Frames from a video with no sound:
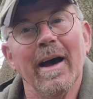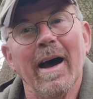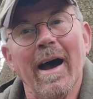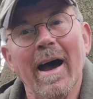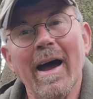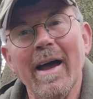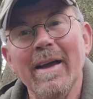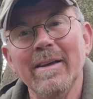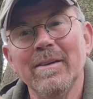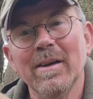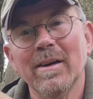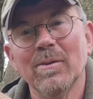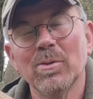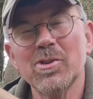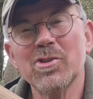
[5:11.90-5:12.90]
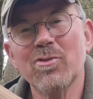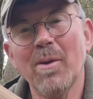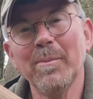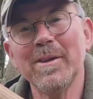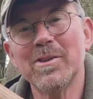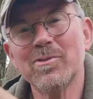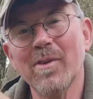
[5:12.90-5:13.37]
And what
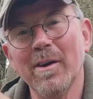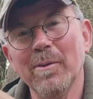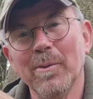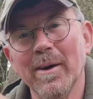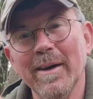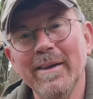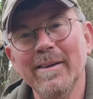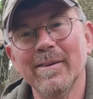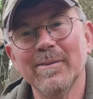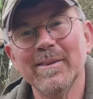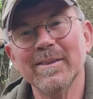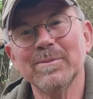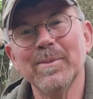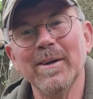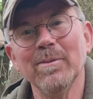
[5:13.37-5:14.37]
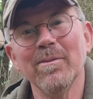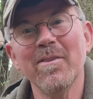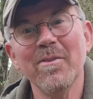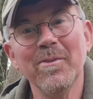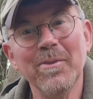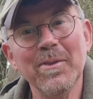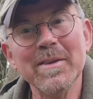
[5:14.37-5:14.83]
struck me straight away was, well,
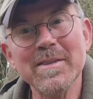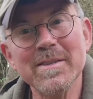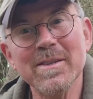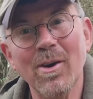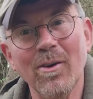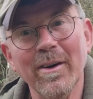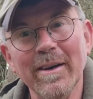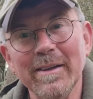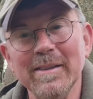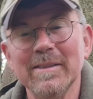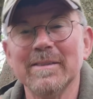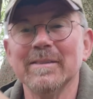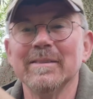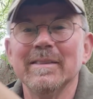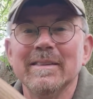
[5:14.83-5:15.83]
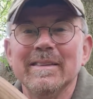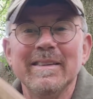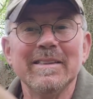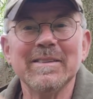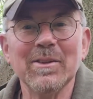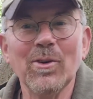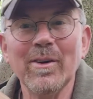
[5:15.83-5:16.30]
the size.
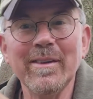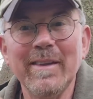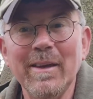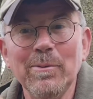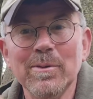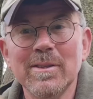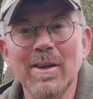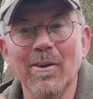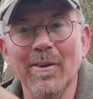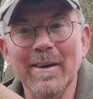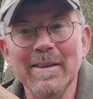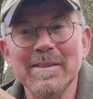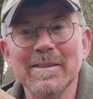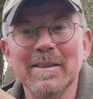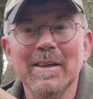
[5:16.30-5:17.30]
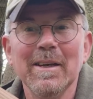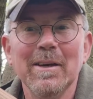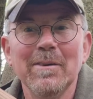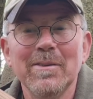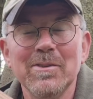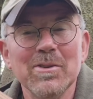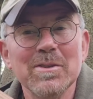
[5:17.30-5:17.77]
It's an ideal size
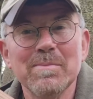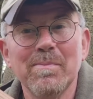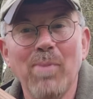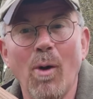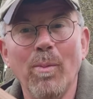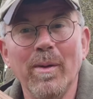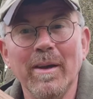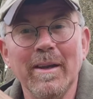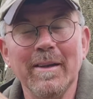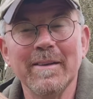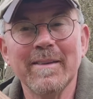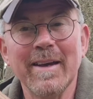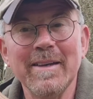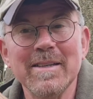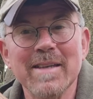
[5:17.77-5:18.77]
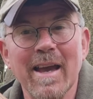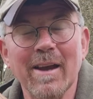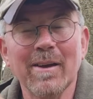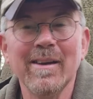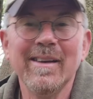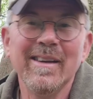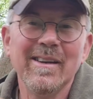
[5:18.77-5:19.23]
for just popping in a day
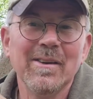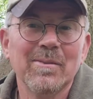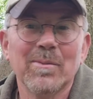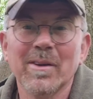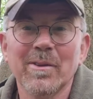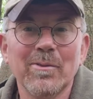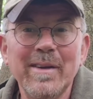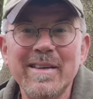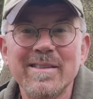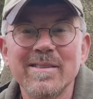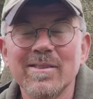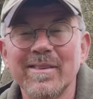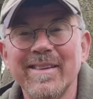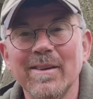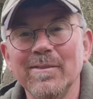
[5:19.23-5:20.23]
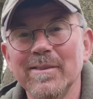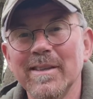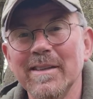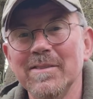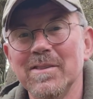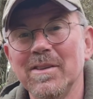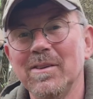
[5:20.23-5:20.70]
sack. One of the reasons I don't
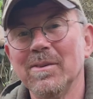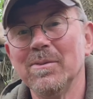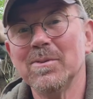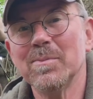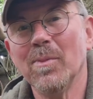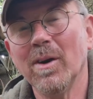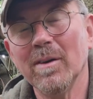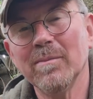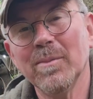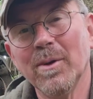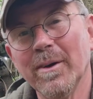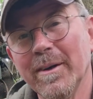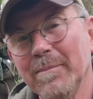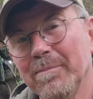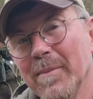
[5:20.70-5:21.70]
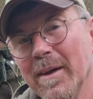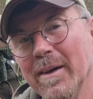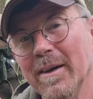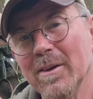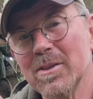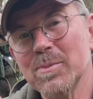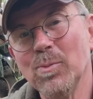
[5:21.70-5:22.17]
tend to use my
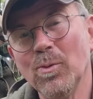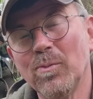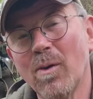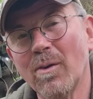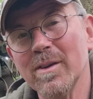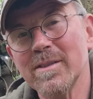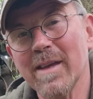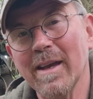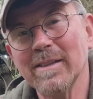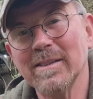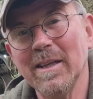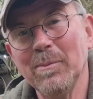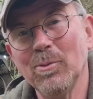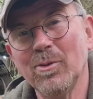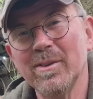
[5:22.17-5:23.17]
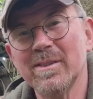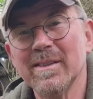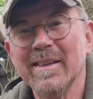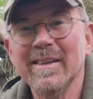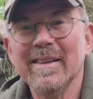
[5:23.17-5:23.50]
small forest axe anymore is